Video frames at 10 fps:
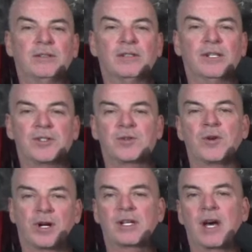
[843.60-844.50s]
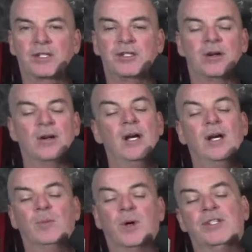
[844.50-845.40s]
historic texture,
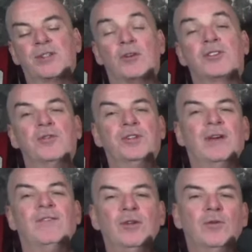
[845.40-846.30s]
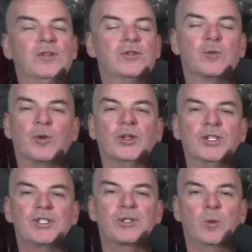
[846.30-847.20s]
but he's also giving you this really
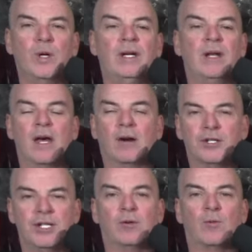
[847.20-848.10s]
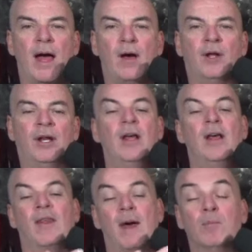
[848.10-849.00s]
sweet energy around it
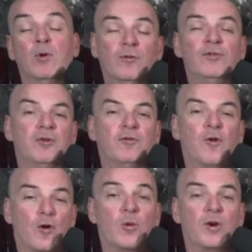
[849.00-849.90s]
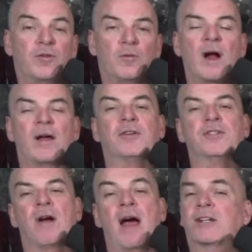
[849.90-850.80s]
that moves you forward throughout the
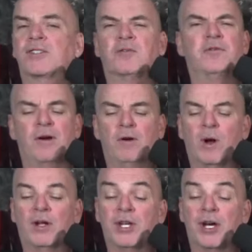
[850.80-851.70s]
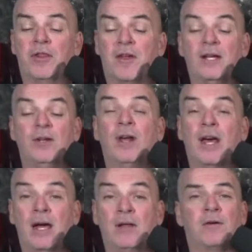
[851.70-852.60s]
track. So very well done. Thank you
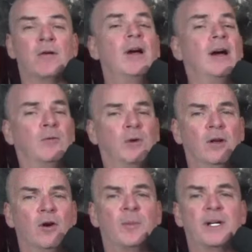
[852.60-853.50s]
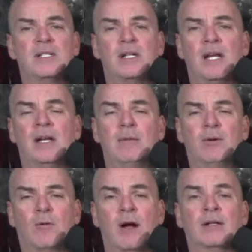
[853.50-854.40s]
to Aether. I really hope I said that name
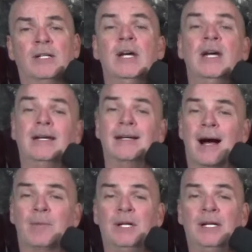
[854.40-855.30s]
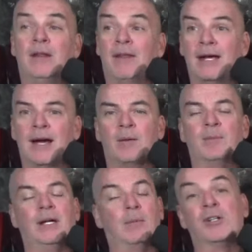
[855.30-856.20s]
correctly. He got me, they got
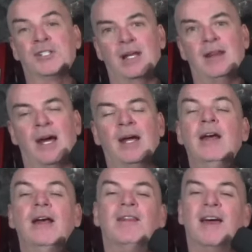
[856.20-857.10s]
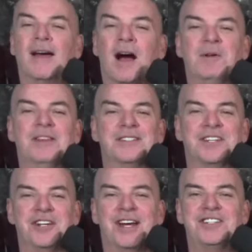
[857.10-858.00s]
me. I'm going to say they. They got me the
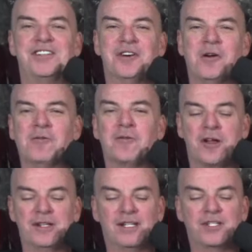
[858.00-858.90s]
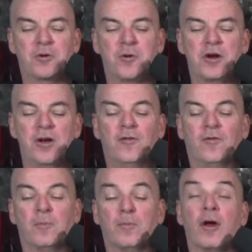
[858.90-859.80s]
suggestion over on Discord
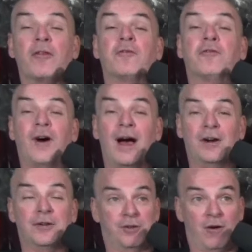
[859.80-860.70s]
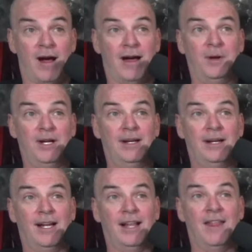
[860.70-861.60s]
for Brother Firetribe,
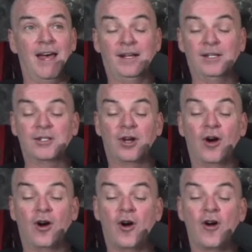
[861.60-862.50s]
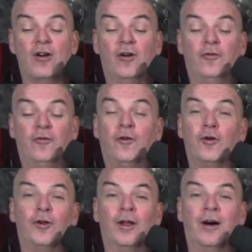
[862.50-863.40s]
and that is Heart
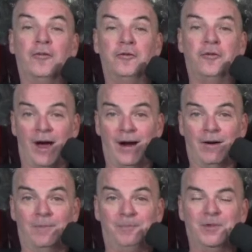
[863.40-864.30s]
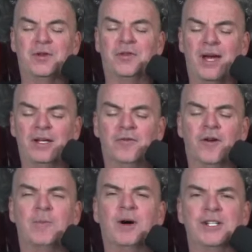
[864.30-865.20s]
Full of Fire. So thank you
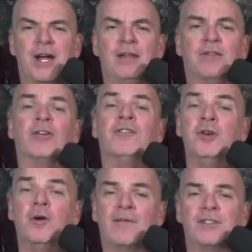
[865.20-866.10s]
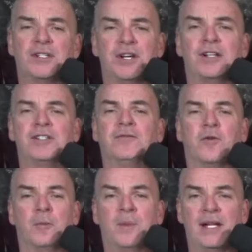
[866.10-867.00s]
very much, Aether. If you have a suggestion
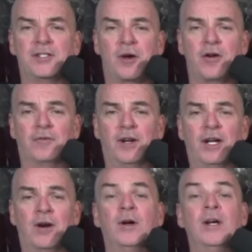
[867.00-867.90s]
for a band song or video,